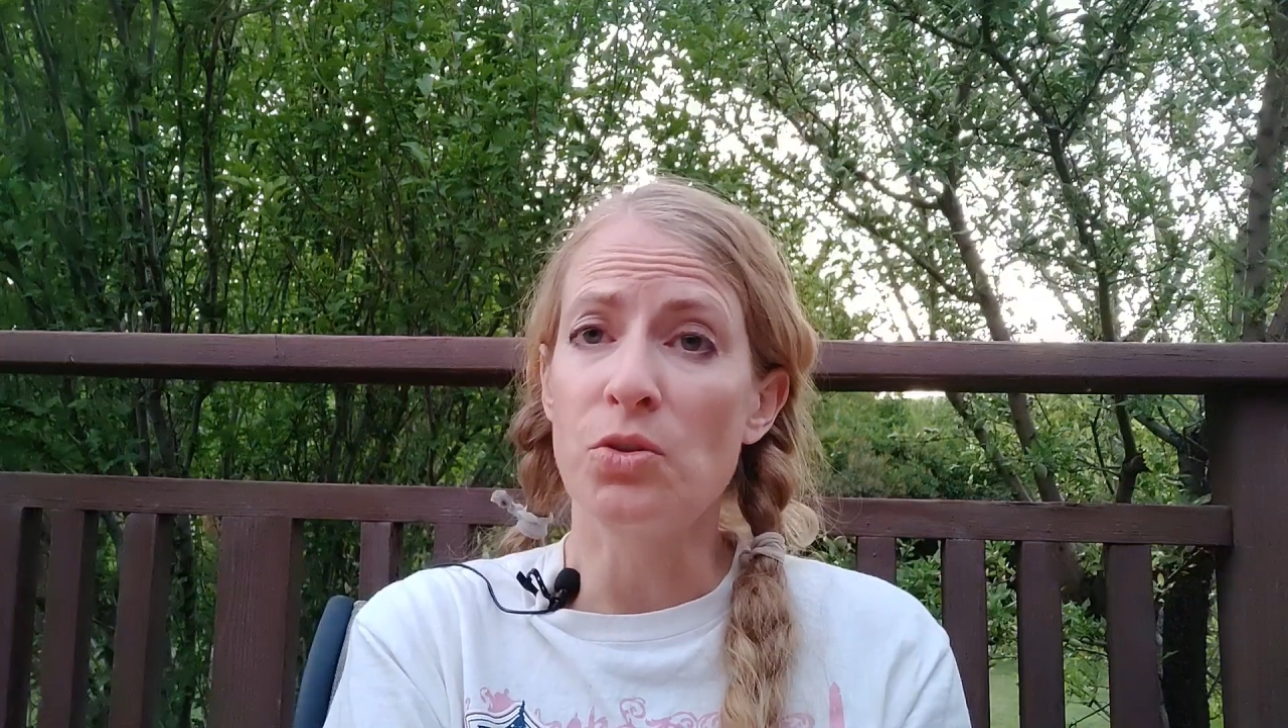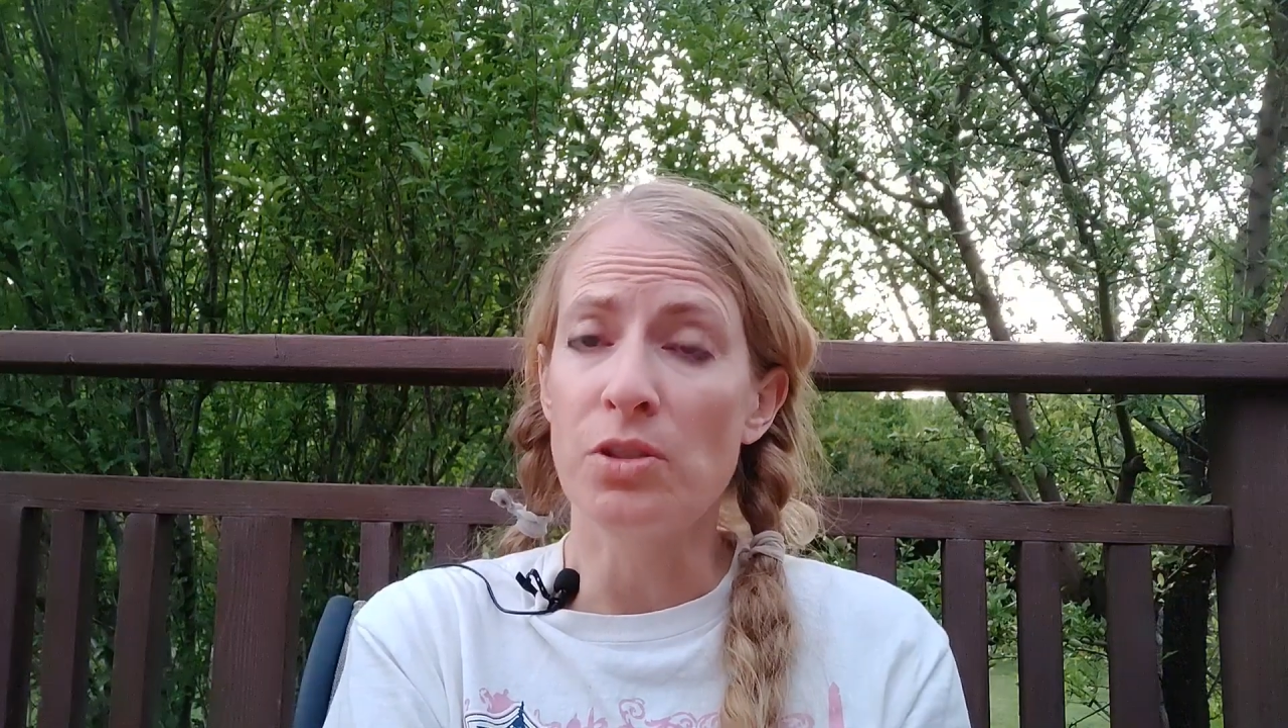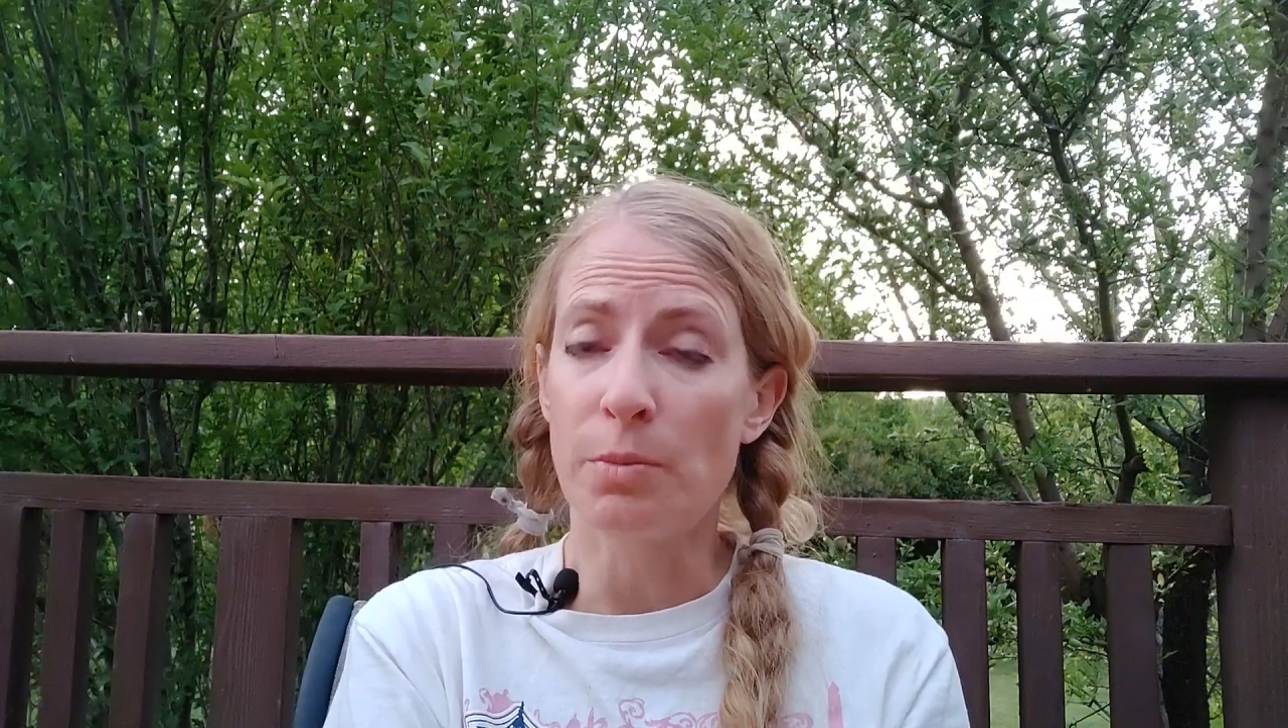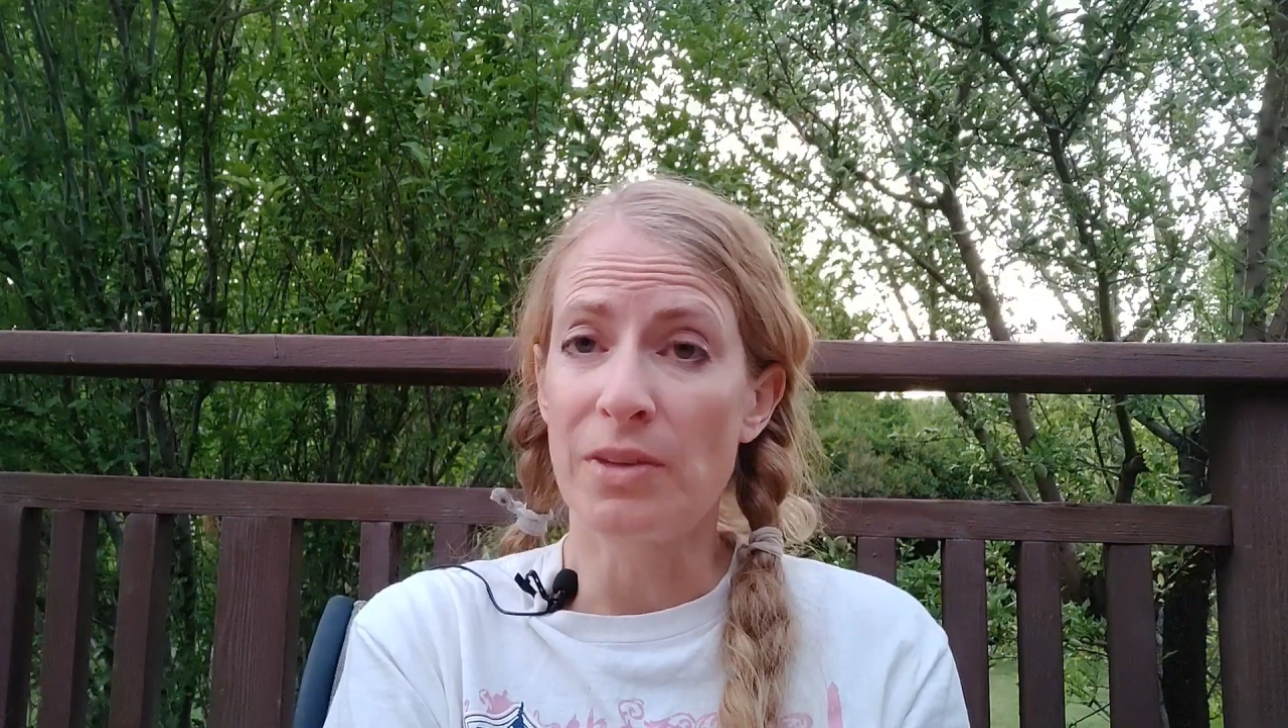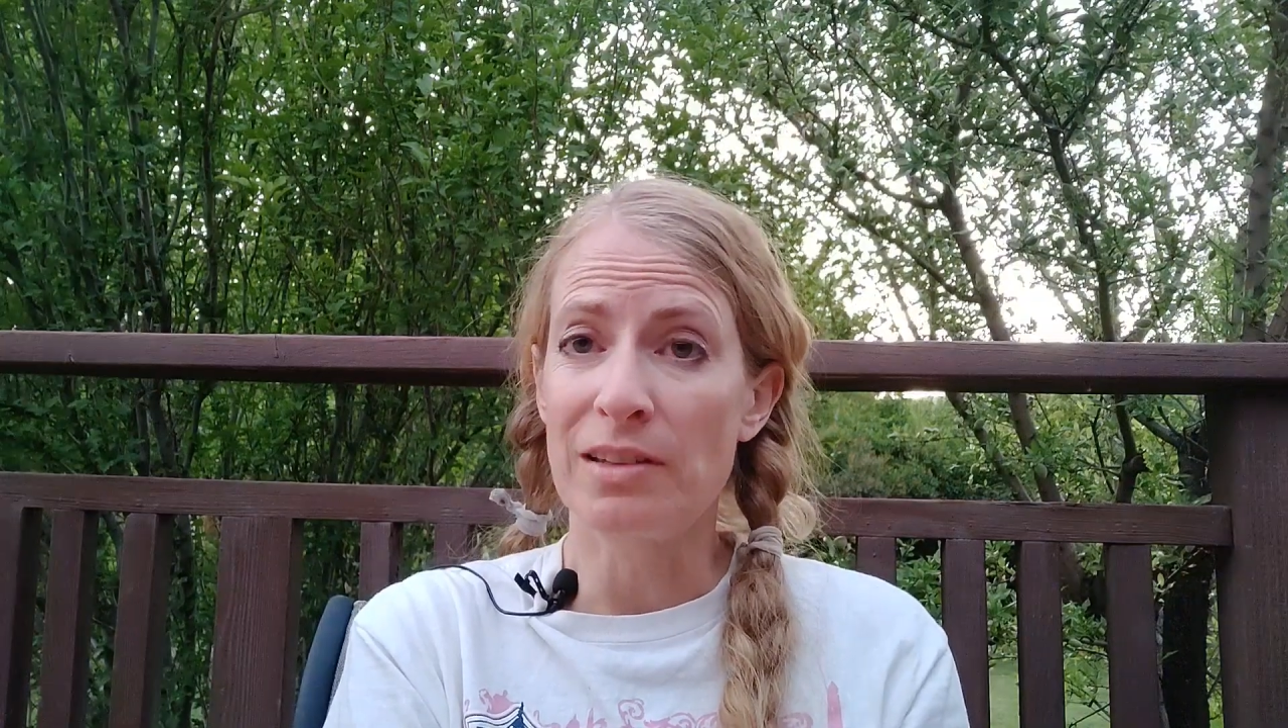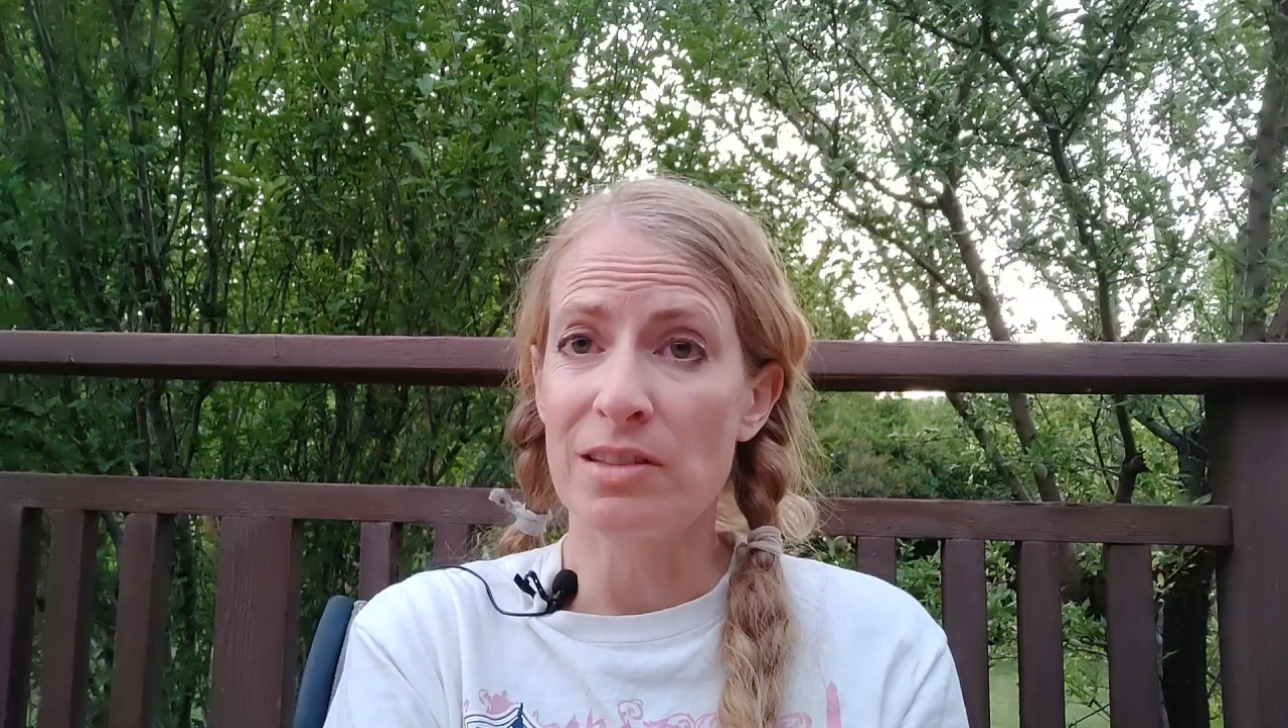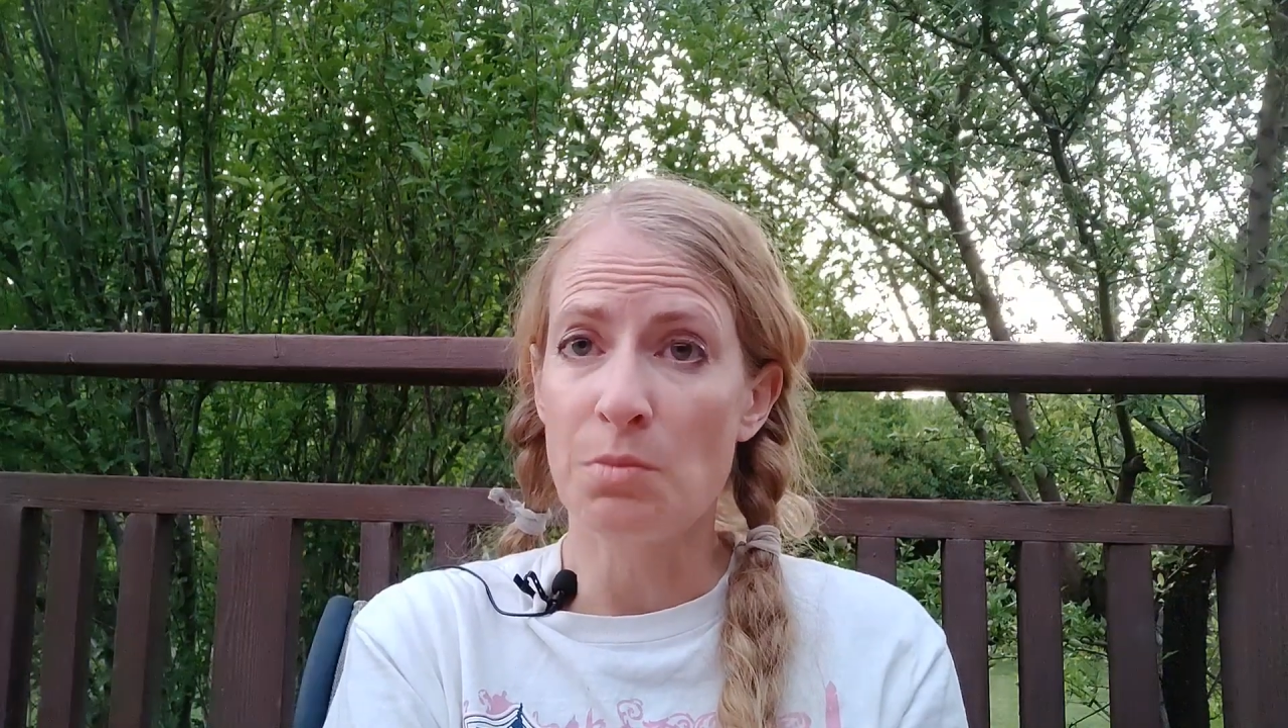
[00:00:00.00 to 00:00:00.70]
do something